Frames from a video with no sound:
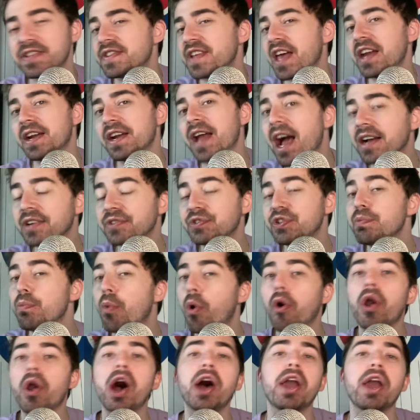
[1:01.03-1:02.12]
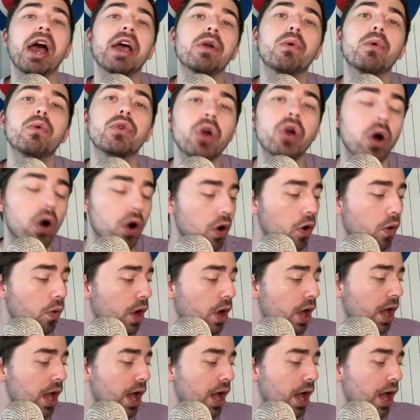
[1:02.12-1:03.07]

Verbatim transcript: Is that an oxymoron? I don't know.